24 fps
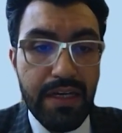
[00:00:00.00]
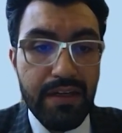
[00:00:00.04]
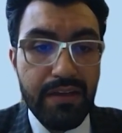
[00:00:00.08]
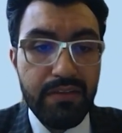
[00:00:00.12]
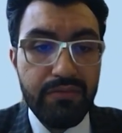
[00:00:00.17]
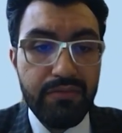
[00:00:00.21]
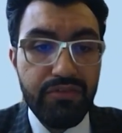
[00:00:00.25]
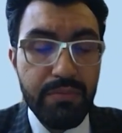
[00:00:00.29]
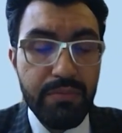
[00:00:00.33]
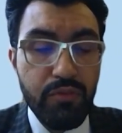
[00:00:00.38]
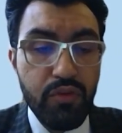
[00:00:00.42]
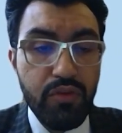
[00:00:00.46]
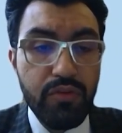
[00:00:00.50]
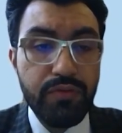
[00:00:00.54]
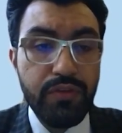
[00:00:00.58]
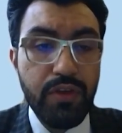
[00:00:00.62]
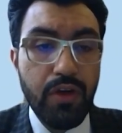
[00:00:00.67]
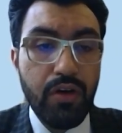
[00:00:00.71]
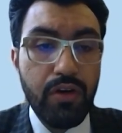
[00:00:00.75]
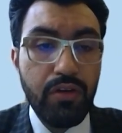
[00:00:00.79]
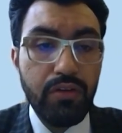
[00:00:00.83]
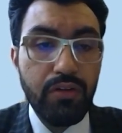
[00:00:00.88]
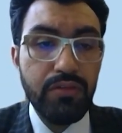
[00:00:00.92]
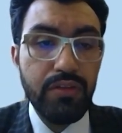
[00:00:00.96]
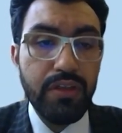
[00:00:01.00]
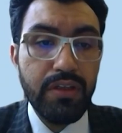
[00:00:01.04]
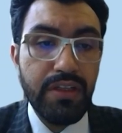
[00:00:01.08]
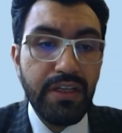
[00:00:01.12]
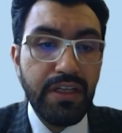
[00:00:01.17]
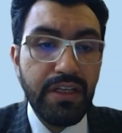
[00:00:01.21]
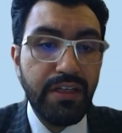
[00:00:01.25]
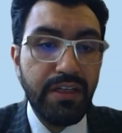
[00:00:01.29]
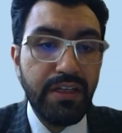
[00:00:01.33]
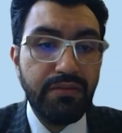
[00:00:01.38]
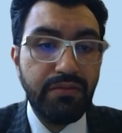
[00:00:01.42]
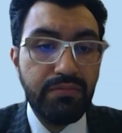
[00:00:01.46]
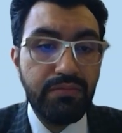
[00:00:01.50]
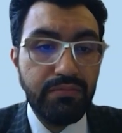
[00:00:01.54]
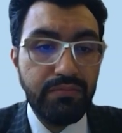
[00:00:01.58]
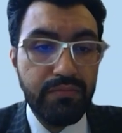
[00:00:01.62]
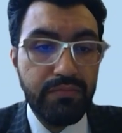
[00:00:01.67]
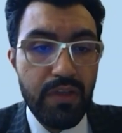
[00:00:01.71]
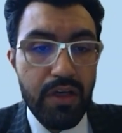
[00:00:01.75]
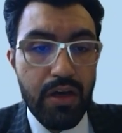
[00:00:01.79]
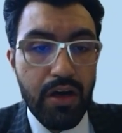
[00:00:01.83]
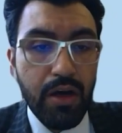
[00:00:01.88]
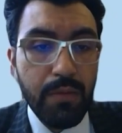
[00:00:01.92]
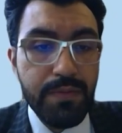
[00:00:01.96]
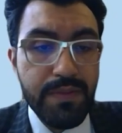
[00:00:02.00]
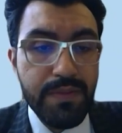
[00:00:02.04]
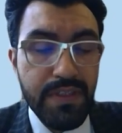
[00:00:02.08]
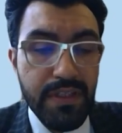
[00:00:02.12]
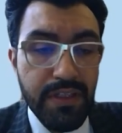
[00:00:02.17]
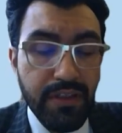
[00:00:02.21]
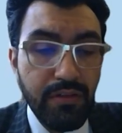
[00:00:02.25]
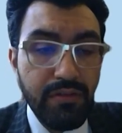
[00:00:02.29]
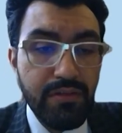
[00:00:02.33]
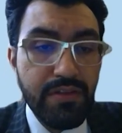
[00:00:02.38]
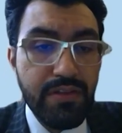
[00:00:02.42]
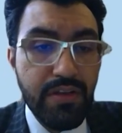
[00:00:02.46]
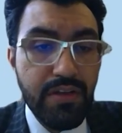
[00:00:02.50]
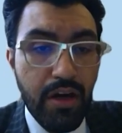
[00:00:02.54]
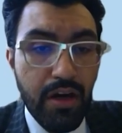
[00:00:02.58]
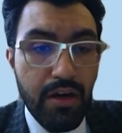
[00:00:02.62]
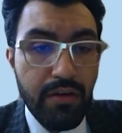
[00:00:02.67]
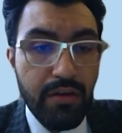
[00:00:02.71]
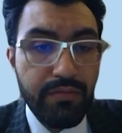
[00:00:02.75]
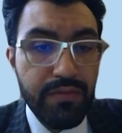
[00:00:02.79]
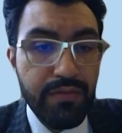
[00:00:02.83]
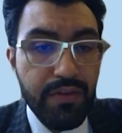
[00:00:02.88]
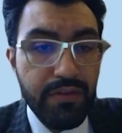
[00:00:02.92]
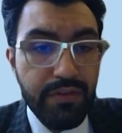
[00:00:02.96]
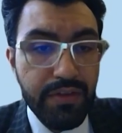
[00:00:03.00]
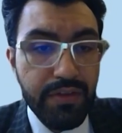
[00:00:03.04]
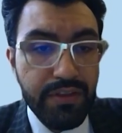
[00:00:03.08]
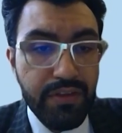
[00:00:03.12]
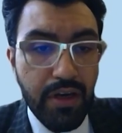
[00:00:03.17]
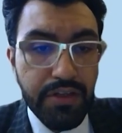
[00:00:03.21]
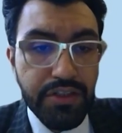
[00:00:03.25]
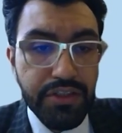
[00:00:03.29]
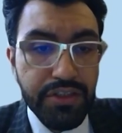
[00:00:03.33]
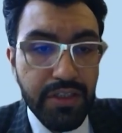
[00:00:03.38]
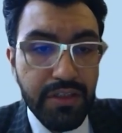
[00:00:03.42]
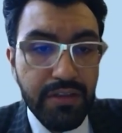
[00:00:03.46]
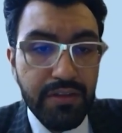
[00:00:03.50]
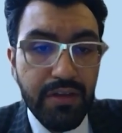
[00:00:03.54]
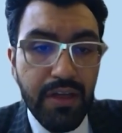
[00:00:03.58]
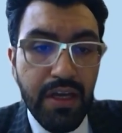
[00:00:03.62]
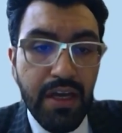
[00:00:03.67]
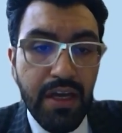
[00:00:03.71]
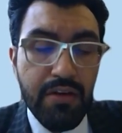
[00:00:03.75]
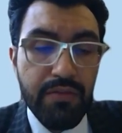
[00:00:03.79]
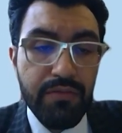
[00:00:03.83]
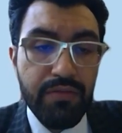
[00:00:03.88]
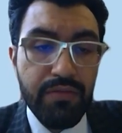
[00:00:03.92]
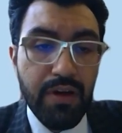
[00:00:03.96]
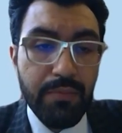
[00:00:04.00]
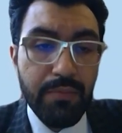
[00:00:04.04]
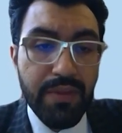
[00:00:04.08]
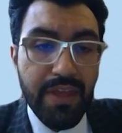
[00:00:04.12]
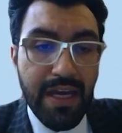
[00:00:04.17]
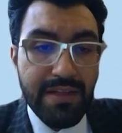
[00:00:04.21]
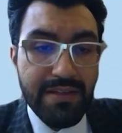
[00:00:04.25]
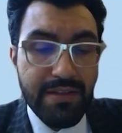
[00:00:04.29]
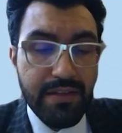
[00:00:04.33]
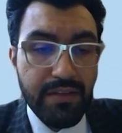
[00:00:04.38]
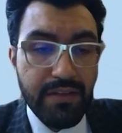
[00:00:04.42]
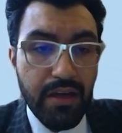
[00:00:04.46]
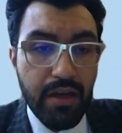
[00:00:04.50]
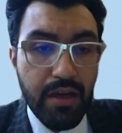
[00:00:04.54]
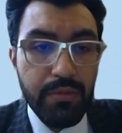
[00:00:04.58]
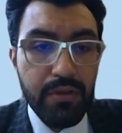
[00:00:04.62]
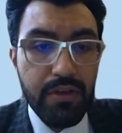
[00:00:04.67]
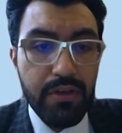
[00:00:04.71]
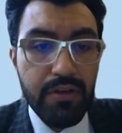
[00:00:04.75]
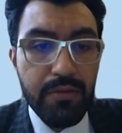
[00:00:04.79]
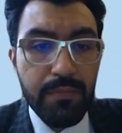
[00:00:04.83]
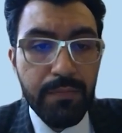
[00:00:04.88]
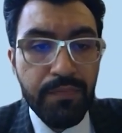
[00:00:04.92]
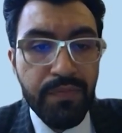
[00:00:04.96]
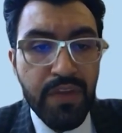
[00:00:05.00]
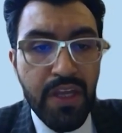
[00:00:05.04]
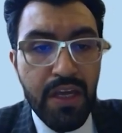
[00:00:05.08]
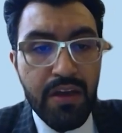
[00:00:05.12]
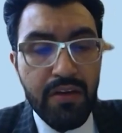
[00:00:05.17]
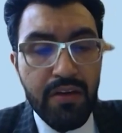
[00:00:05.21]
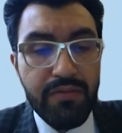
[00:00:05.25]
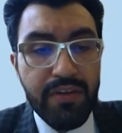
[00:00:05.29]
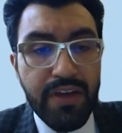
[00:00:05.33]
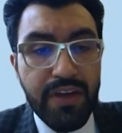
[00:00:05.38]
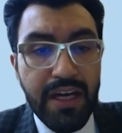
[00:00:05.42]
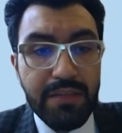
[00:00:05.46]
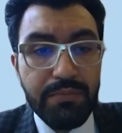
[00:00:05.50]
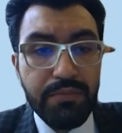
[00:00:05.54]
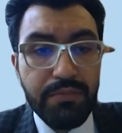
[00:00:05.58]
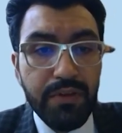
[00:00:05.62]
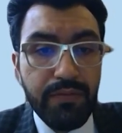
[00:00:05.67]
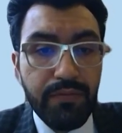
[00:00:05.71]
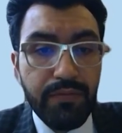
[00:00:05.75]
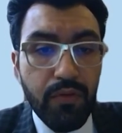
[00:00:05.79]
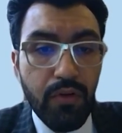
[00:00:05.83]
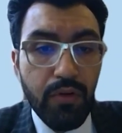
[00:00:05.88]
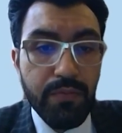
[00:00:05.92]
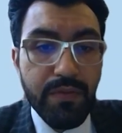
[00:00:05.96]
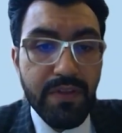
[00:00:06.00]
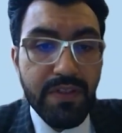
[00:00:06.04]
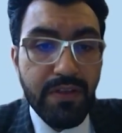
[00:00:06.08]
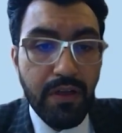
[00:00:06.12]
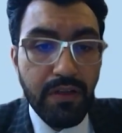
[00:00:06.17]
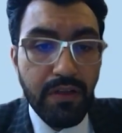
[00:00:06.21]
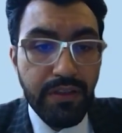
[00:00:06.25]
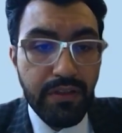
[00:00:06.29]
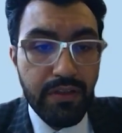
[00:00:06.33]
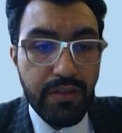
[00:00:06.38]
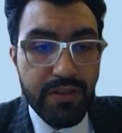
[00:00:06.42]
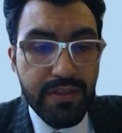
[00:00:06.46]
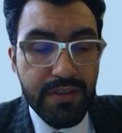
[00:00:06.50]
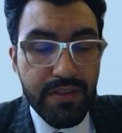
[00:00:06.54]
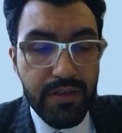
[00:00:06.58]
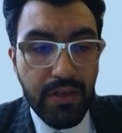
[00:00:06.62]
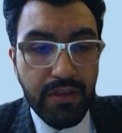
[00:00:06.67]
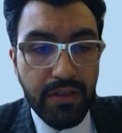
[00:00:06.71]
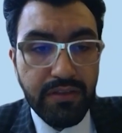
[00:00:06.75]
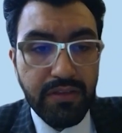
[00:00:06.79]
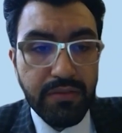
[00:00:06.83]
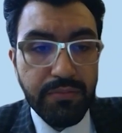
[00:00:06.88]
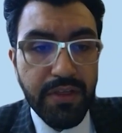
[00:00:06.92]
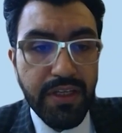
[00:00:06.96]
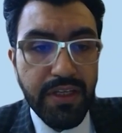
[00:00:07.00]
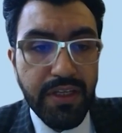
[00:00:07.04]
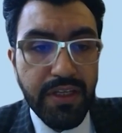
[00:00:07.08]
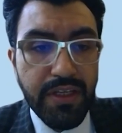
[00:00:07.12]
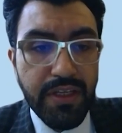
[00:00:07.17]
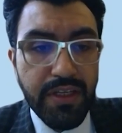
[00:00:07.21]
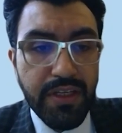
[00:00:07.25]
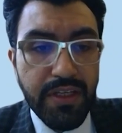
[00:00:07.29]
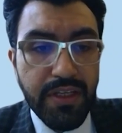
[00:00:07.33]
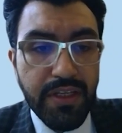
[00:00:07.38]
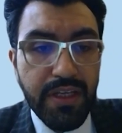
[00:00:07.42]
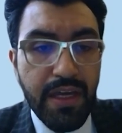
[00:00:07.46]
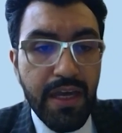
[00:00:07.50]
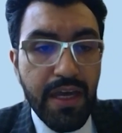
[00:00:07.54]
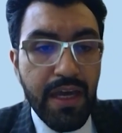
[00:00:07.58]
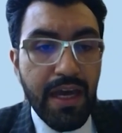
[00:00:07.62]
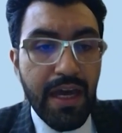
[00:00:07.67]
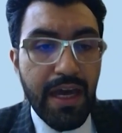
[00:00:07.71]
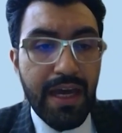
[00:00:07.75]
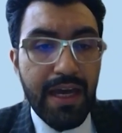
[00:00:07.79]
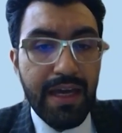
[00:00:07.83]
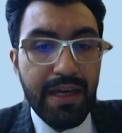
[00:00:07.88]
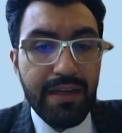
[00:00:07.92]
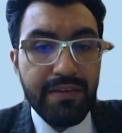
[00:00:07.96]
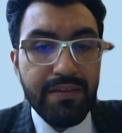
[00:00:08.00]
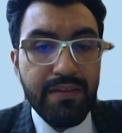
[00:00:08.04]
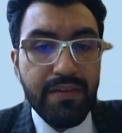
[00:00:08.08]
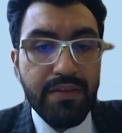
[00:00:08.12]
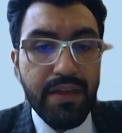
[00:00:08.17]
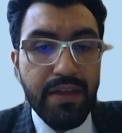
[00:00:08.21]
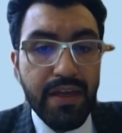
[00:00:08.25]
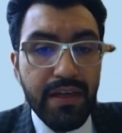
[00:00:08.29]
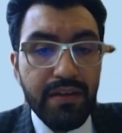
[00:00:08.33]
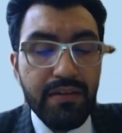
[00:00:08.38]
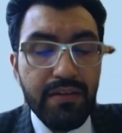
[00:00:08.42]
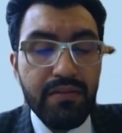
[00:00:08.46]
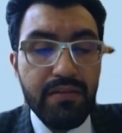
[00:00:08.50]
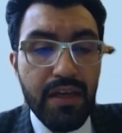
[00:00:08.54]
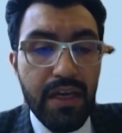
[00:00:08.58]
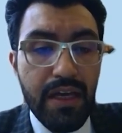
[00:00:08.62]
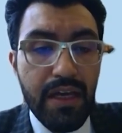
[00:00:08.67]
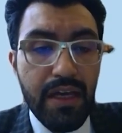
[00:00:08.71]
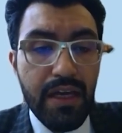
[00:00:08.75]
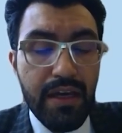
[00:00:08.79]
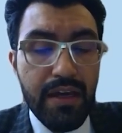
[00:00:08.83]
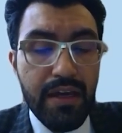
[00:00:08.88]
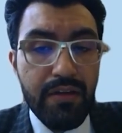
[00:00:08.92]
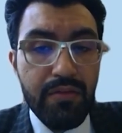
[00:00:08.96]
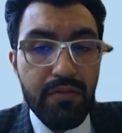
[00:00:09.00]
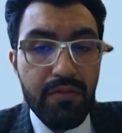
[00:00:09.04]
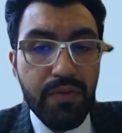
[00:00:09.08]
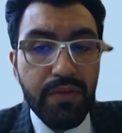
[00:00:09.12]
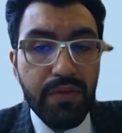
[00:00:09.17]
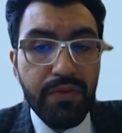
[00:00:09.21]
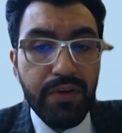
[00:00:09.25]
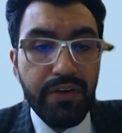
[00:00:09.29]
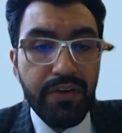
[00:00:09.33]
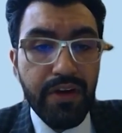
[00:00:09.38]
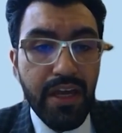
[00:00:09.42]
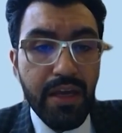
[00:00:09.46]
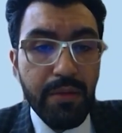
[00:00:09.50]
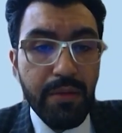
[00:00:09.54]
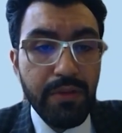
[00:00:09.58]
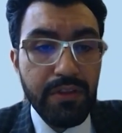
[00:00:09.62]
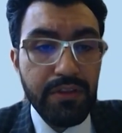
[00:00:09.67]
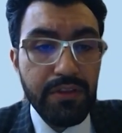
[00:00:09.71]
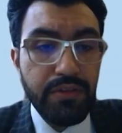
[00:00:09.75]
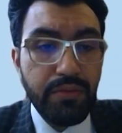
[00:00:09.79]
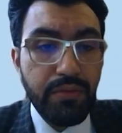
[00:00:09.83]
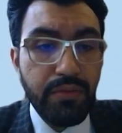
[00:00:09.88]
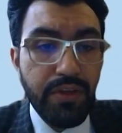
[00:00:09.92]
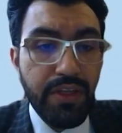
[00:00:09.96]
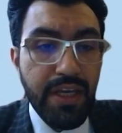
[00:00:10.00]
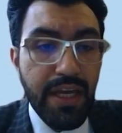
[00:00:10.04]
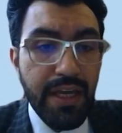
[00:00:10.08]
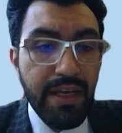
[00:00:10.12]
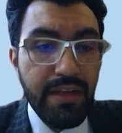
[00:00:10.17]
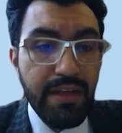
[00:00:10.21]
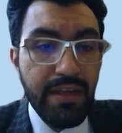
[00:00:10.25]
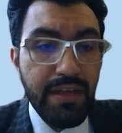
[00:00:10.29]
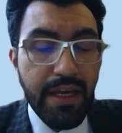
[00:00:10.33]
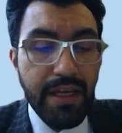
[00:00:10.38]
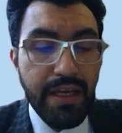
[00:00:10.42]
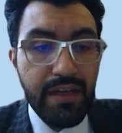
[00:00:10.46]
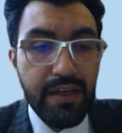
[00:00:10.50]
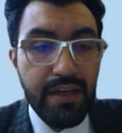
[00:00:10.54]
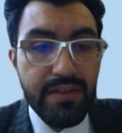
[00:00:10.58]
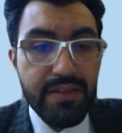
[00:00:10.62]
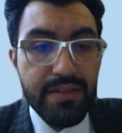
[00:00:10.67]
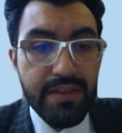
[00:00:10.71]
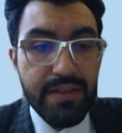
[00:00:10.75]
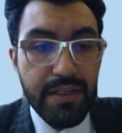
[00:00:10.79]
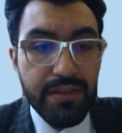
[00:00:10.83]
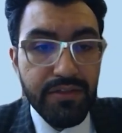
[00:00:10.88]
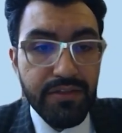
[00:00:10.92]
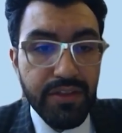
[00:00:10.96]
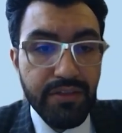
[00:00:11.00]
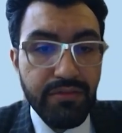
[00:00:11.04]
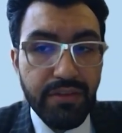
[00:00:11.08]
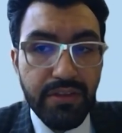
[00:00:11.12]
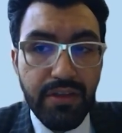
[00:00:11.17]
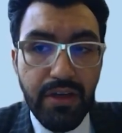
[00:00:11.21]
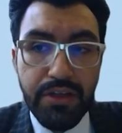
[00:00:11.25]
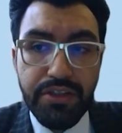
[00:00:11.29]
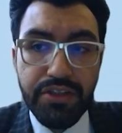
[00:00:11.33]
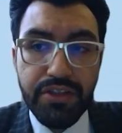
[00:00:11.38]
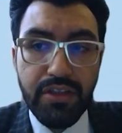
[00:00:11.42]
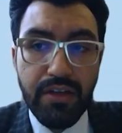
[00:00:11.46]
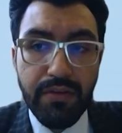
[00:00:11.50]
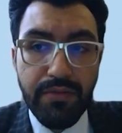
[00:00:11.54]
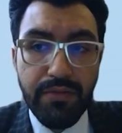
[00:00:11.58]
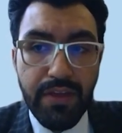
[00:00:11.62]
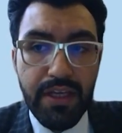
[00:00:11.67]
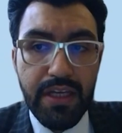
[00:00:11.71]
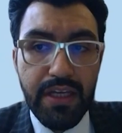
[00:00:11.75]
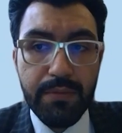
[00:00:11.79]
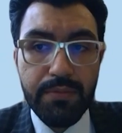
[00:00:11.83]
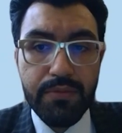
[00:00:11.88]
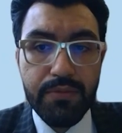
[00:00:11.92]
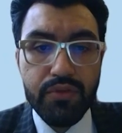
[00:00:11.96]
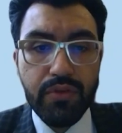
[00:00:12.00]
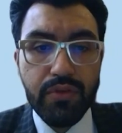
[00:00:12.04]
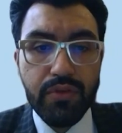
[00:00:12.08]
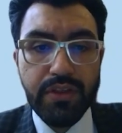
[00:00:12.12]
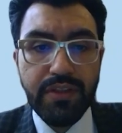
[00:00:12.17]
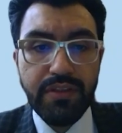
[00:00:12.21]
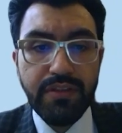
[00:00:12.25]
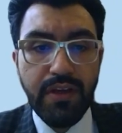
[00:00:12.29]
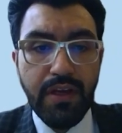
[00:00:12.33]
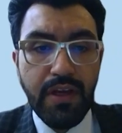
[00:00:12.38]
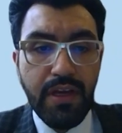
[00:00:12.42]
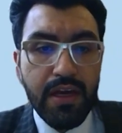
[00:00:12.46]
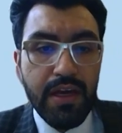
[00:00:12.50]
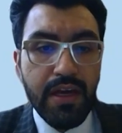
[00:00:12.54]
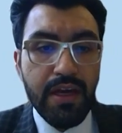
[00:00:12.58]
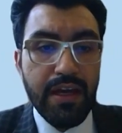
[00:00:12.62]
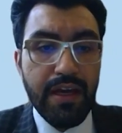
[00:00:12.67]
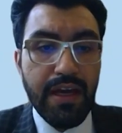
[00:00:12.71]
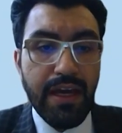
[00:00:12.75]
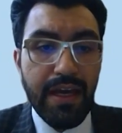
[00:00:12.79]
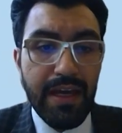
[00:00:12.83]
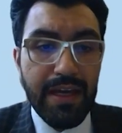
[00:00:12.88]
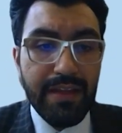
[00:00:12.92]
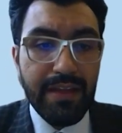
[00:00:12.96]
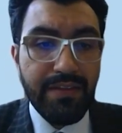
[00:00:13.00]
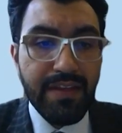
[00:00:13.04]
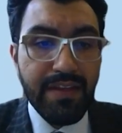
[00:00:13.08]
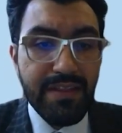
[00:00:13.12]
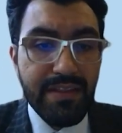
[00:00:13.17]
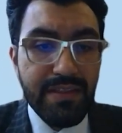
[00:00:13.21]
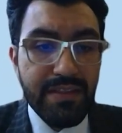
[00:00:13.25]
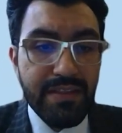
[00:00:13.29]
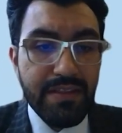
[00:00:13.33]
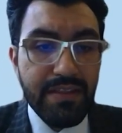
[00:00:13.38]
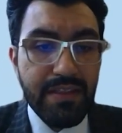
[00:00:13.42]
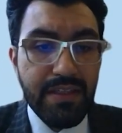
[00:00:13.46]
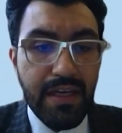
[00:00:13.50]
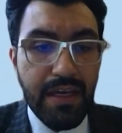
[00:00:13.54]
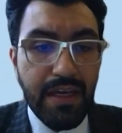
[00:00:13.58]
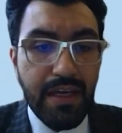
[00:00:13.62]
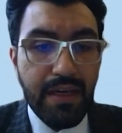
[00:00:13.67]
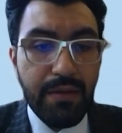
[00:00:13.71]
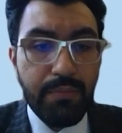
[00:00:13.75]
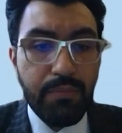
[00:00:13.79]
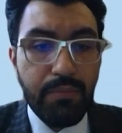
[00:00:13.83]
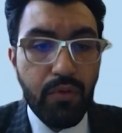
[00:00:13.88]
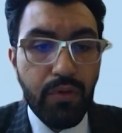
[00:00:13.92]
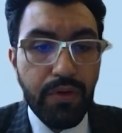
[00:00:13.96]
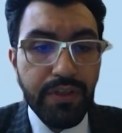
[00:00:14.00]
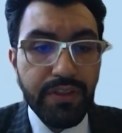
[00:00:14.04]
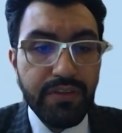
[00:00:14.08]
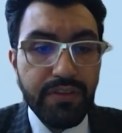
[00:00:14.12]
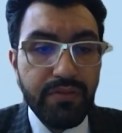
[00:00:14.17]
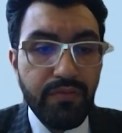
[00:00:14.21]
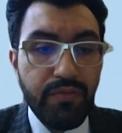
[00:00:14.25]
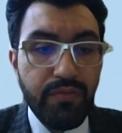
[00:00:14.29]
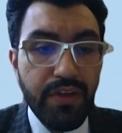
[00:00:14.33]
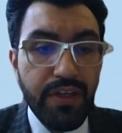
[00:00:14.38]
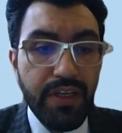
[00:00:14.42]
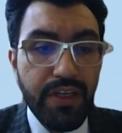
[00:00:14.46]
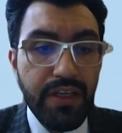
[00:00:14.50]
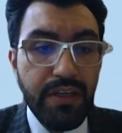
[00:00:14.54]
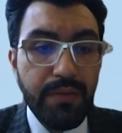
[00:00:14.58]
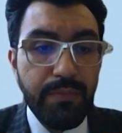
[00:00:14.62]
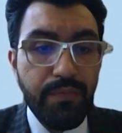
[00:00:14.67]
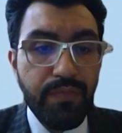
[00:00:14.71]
removed all obstacles of the reduction from the acetabulum. We had performed Salter osteotomy, and then we were able to gain a concentric reduction of the hip joint. At this point, we